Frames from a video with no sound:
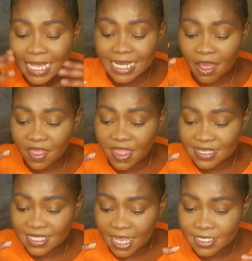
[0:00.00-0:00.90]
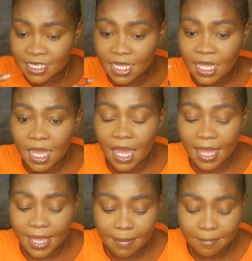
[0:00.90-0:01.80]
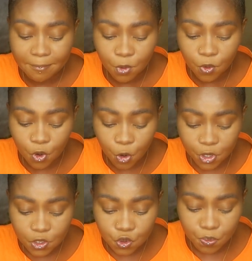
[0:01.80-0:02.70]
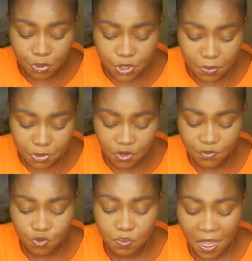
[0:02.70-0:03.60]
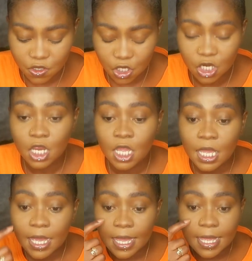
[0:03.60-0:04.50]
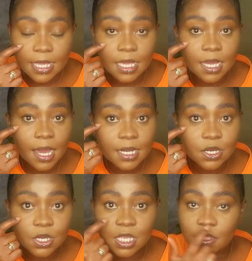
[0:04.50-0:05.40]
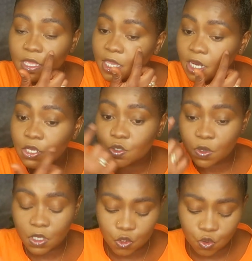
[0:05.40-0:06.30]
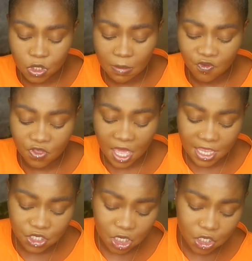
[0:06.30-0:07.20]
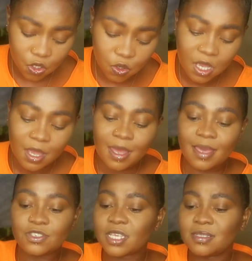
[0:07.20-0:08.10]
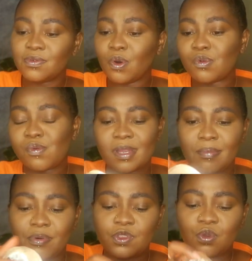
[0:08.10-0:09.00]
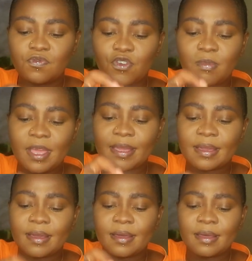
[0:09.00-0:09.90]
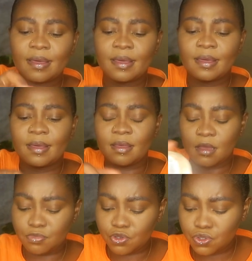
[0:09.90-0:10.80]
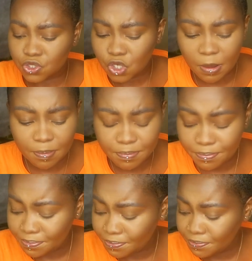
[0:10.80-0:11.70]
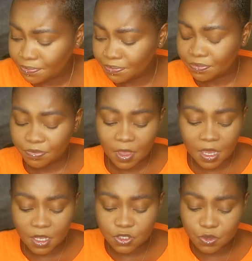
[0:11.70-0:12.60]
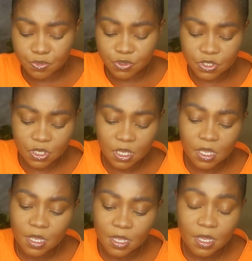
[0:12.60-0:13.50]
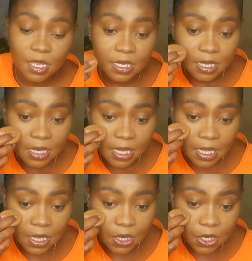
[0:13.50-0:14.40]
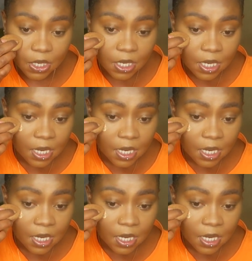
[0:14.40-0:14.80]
now that that's done, I am going to put a bit of loose powder here underneath here so we can do some of the eyeshadow. It's just a normal one. I bought this one from like a beauty shop, and I'll just put it here